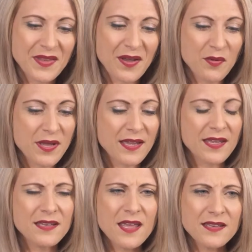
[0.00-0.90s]

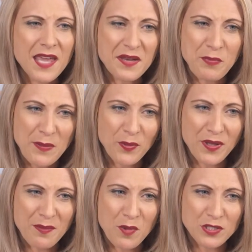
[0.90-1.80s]
Okay, and, and can people
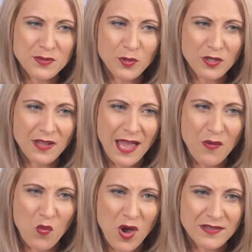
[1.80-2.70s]
get multiple
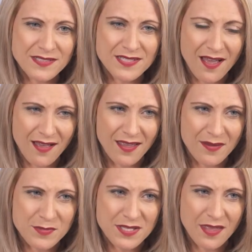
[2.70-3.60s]
at one
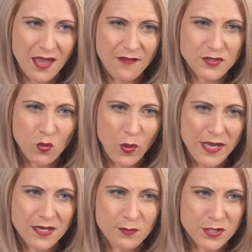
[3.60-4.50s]
time? Do they have to
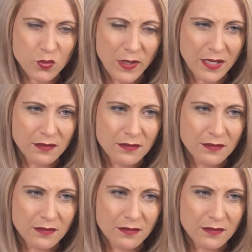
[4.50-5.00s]
wait in between?